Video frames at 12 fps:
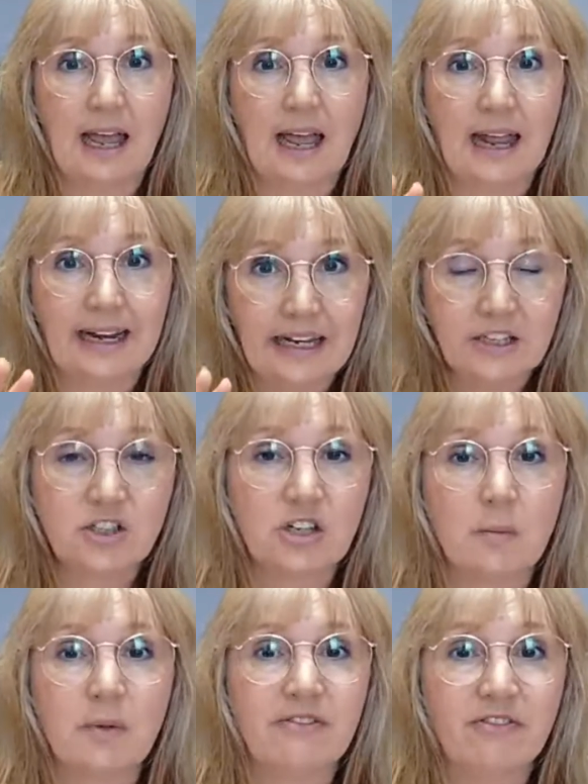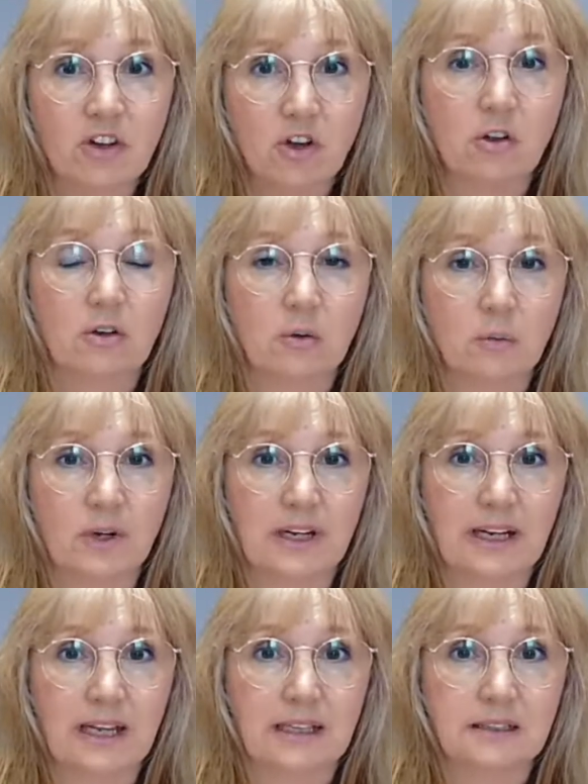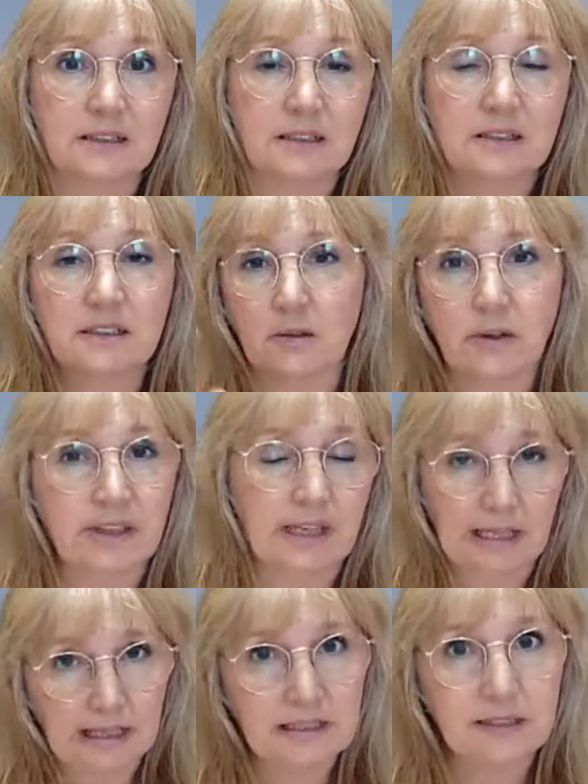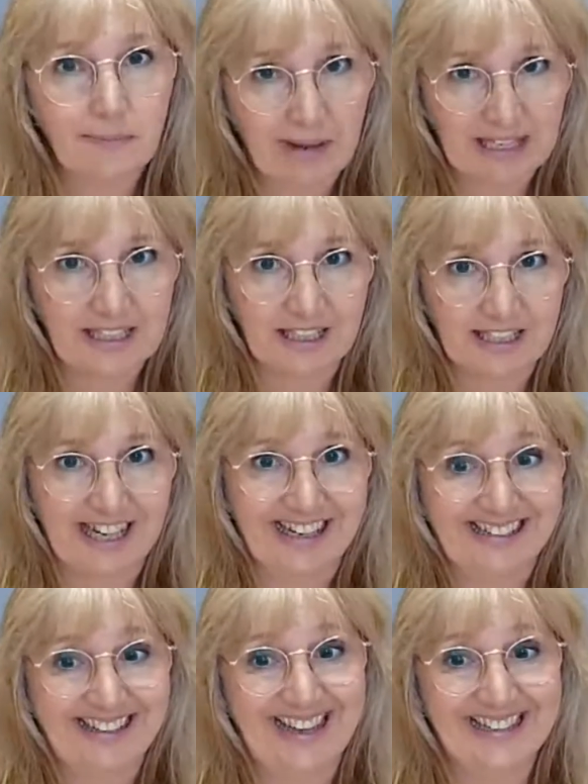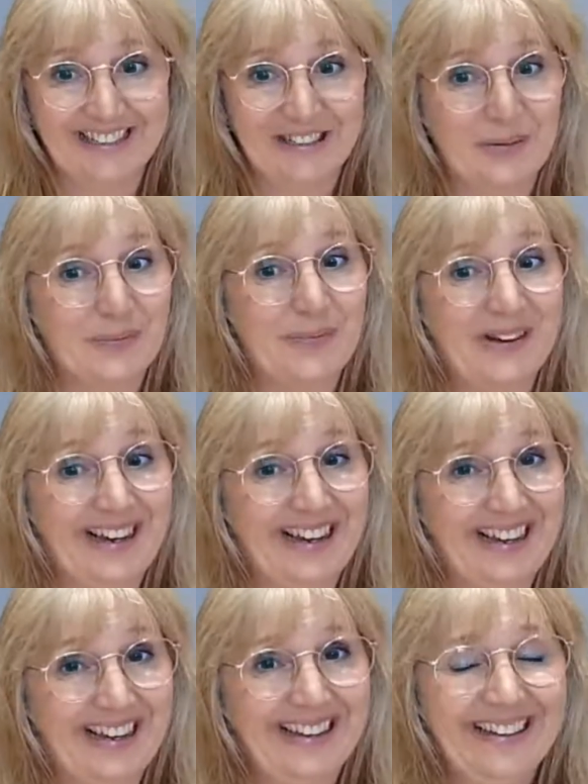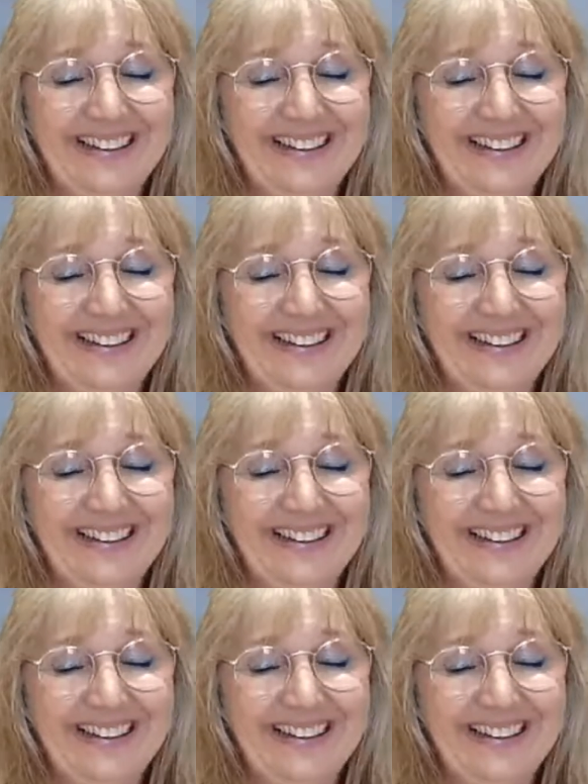and each time I've forgotten what it is. So I think there's a message in there somewhere.